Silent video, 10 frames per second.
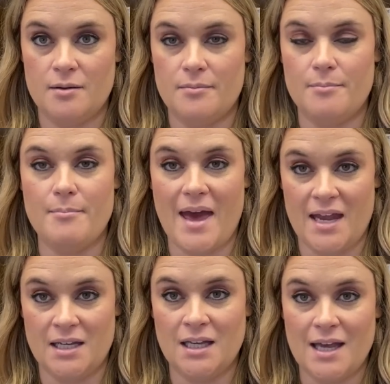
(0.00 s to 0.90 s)

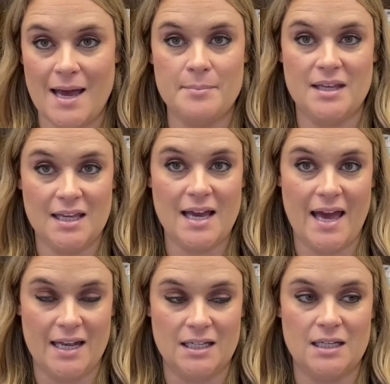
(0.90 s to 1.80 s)
Men,
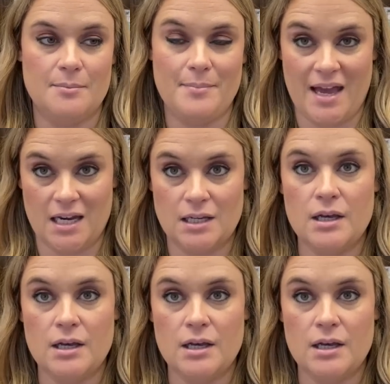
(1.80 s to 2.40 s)
M-E-N, made.